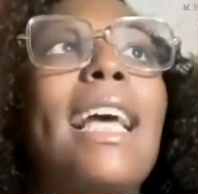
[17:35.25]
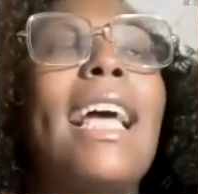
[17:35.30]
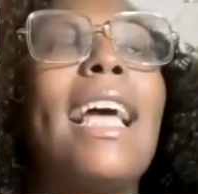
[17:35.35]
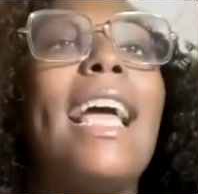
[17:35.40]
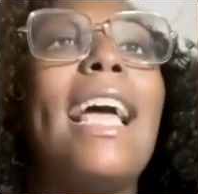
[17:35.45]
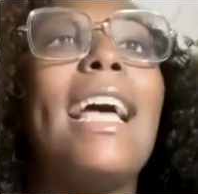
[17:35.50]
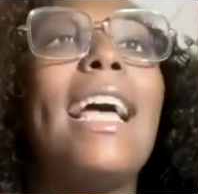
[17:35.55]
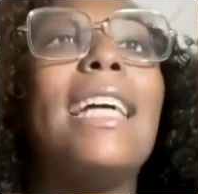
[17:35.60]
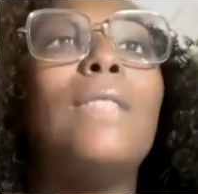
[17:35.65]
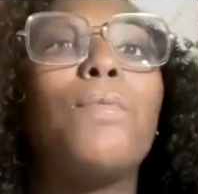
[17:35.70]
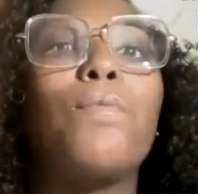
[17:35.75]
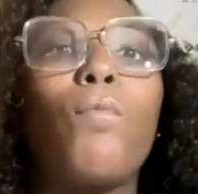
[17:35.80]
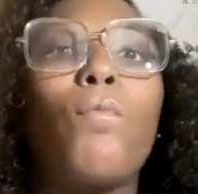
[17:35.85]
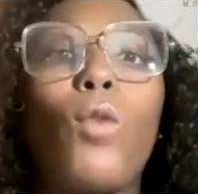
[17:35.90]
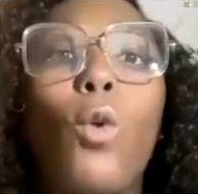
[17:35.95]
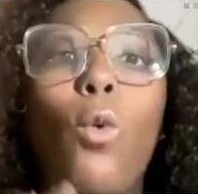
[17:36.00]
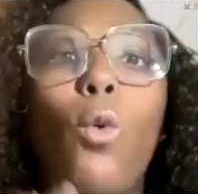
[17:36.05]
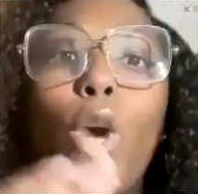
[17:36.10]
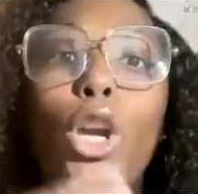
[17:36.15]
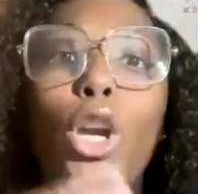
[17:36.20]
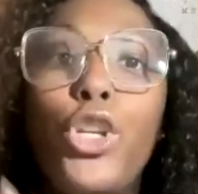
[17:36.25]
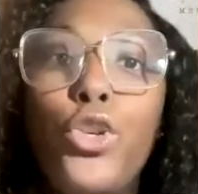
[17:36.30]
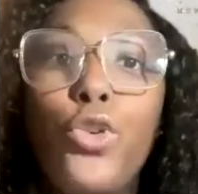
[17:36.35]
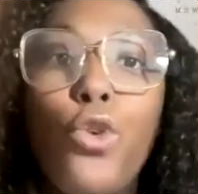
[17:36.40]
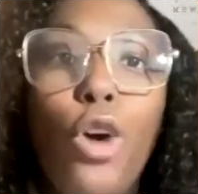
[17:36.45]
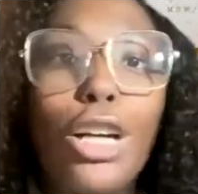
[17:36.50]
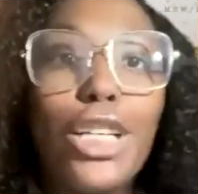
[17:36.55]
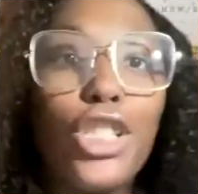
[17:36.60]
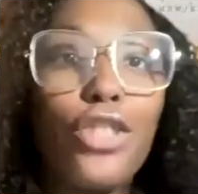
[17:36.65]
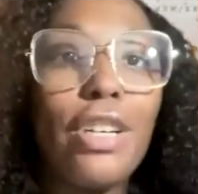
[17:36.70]
And when you
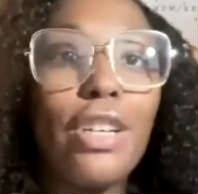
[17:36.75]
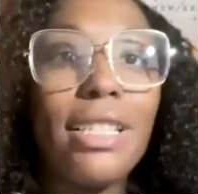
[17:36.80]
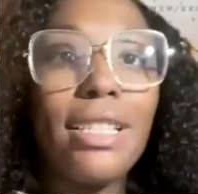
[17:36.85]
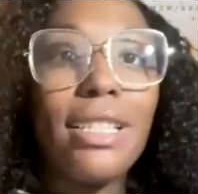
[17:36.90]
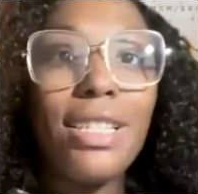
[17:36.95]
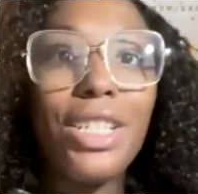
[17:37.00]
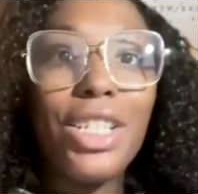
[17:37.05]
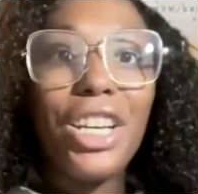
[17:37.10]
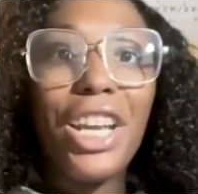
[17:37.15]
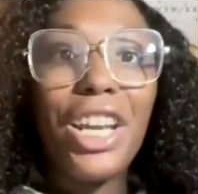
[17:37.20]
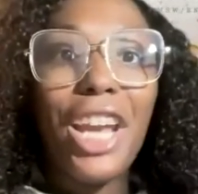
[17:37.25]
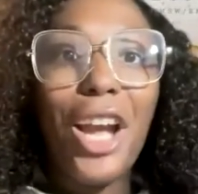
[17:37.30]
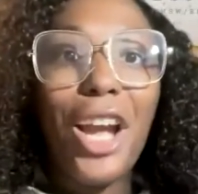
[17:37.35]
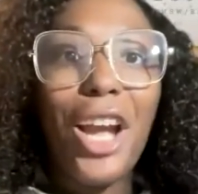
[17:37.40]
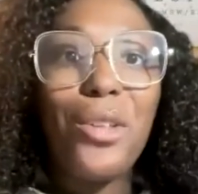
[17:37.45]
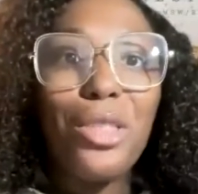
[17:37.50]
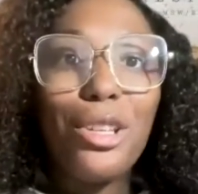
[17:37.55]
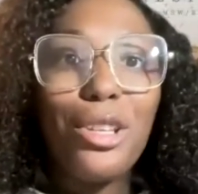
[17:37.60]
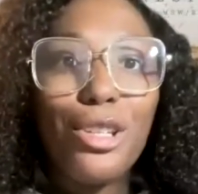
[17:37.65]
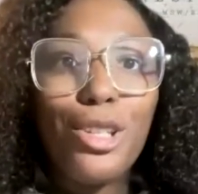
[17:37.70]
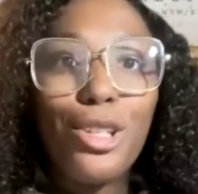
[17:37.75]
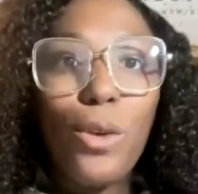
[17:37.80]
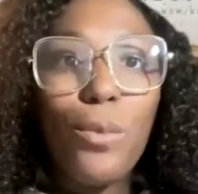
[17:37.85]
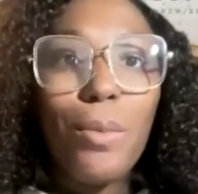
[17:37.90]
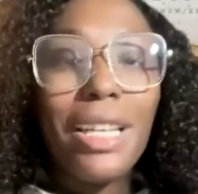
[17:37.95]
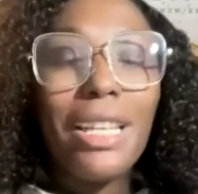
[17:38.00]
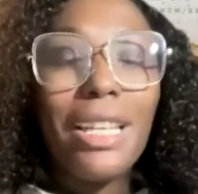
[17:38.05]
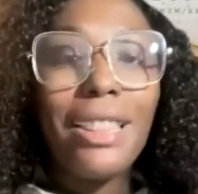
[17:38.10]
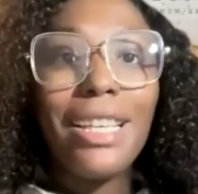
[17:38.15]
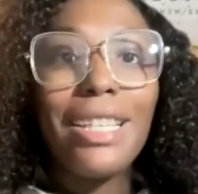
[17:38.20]
are transitioning out, there's so
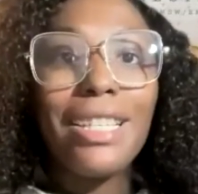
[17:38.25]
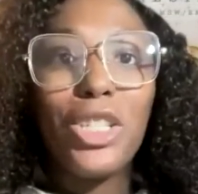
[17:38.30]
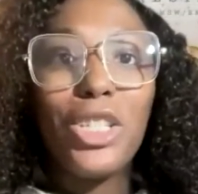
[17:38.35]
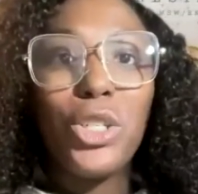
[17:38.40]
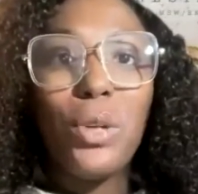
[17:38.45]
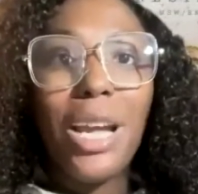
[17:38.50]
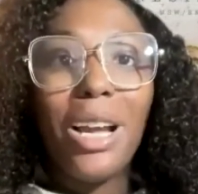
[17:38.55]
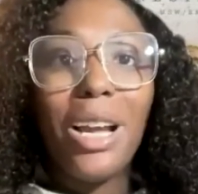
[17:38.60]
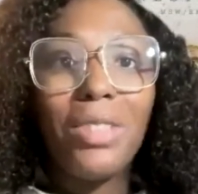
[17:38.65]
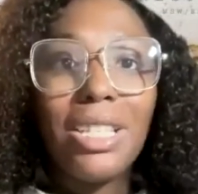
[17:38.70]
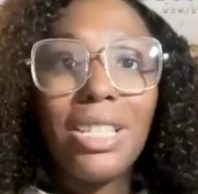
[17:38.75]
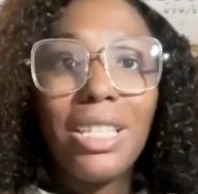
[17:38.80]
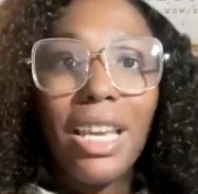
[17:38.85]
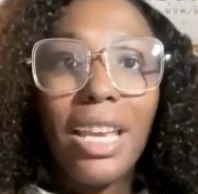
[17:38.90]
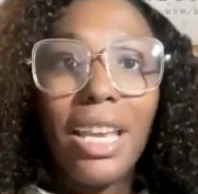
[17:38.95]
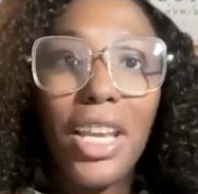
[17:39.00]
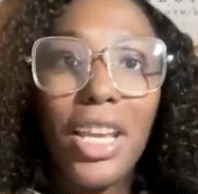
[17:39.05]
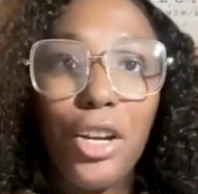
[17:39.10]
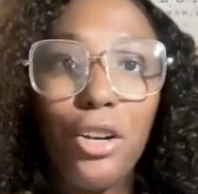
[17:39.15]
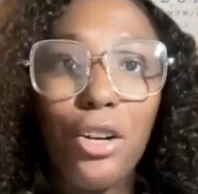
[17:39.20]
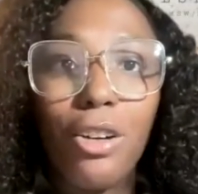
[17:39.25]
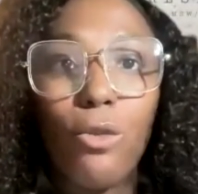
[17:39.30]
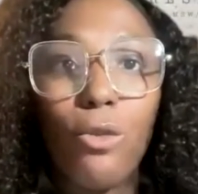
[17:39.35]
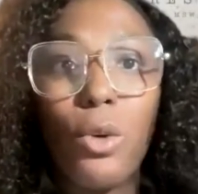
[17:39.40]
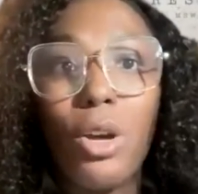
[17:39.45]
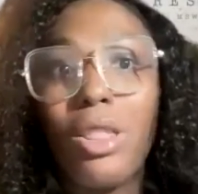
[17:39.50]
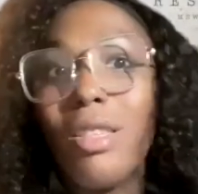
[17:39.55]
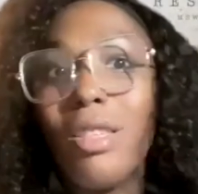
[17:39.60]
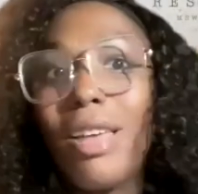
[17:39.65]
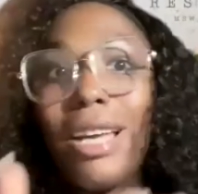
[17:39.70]
many things that you have to take care of,
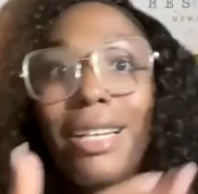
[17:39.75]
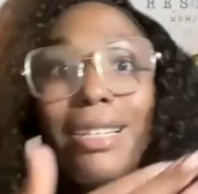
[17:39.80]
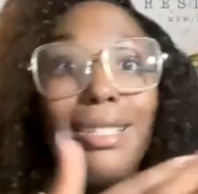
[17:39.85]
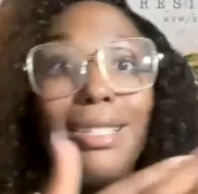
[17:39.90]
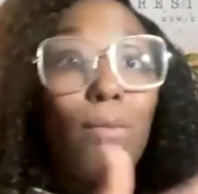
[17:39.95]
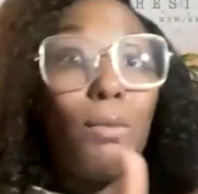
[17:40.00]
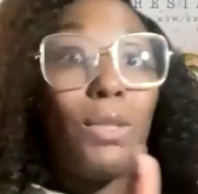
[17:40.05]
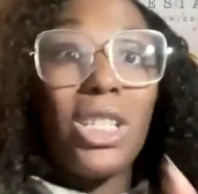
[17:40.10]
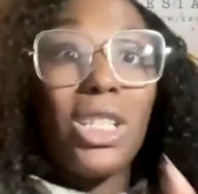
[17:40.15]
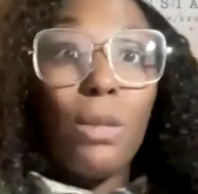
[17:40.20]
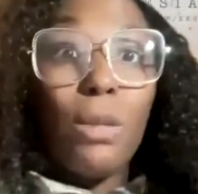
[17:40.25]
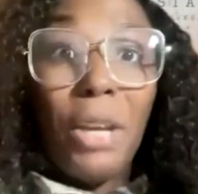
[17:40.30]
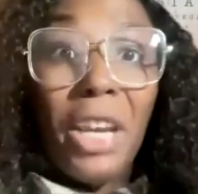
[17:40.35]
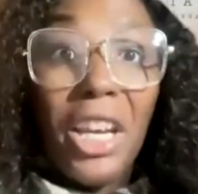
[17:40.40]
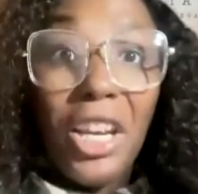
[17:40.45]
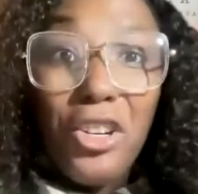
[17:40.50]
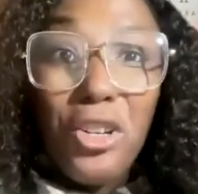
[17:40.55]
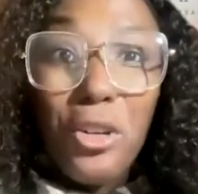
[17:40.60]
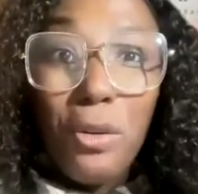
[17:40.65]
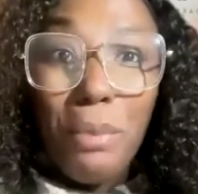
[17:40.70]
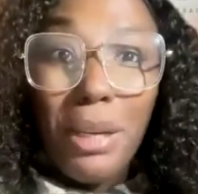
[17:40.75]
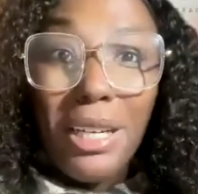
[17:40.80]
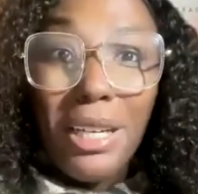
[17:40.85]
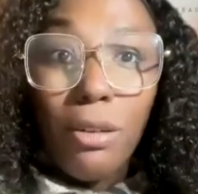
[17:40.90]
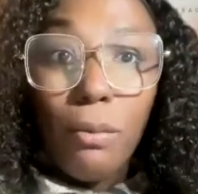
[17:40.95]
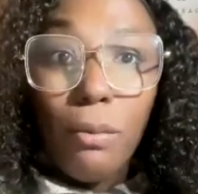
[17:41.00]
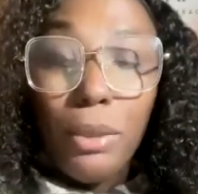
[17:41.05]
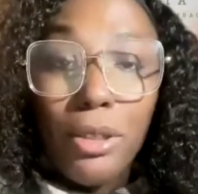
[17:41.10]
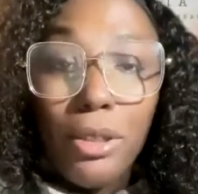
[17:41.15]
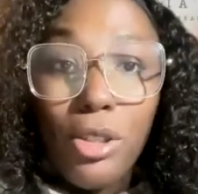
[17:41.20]
whether that is just paying your
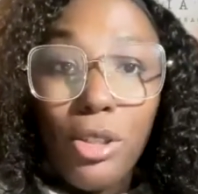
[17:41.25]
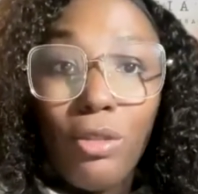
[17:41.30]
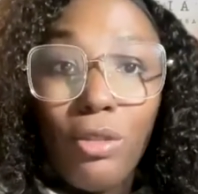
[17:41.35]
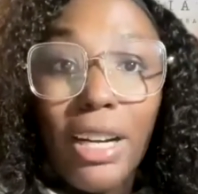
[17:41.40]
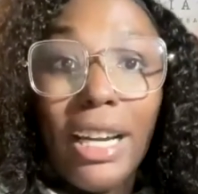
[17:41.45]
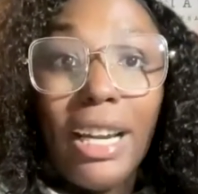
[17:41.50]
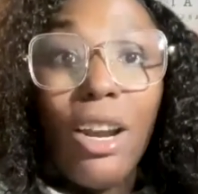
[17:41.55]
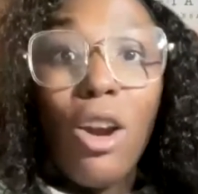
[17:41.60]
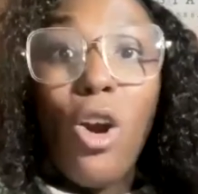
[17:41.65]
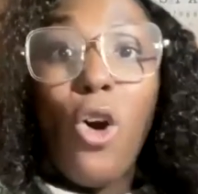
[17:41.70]
bills, right?